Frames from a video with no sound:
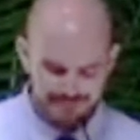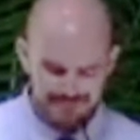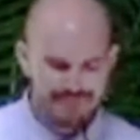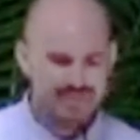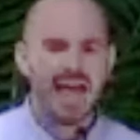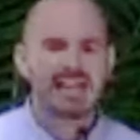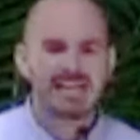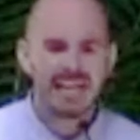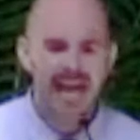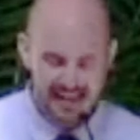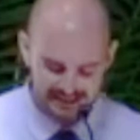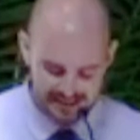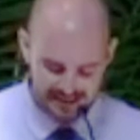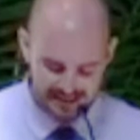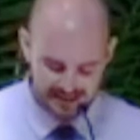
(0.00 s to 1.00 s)
And
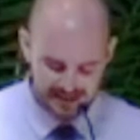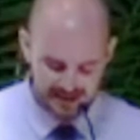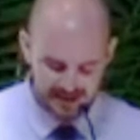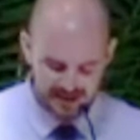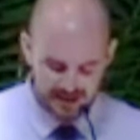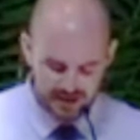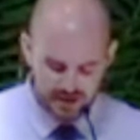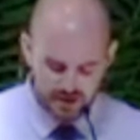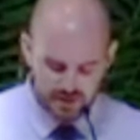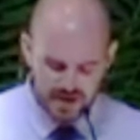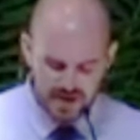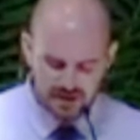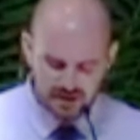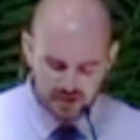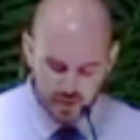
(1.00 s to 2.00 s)
yet, we
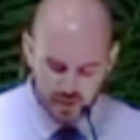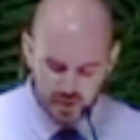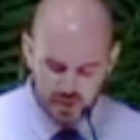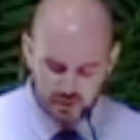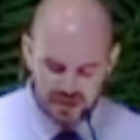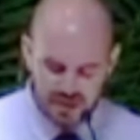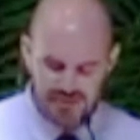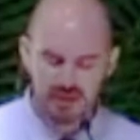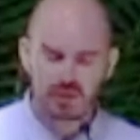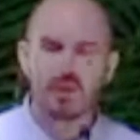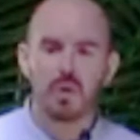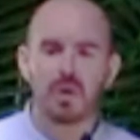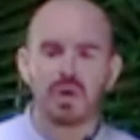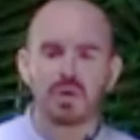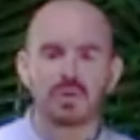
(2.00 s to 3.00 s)
are told that the
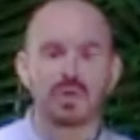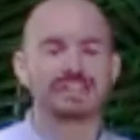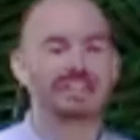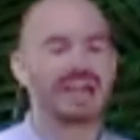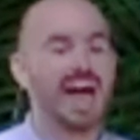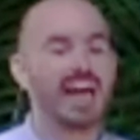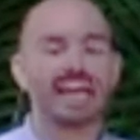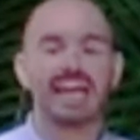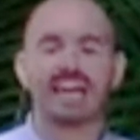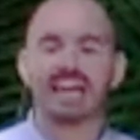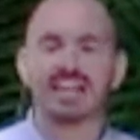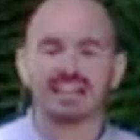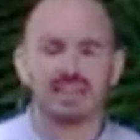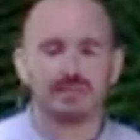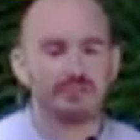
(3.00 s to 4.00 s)
Lord was not
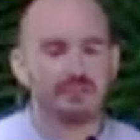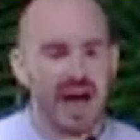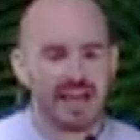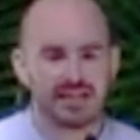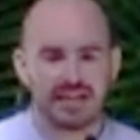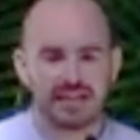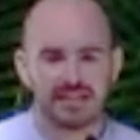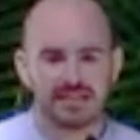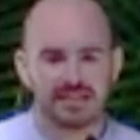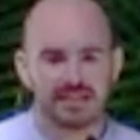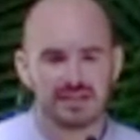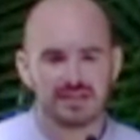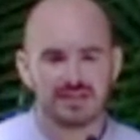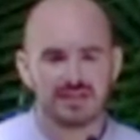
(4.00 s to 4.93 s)
in the violent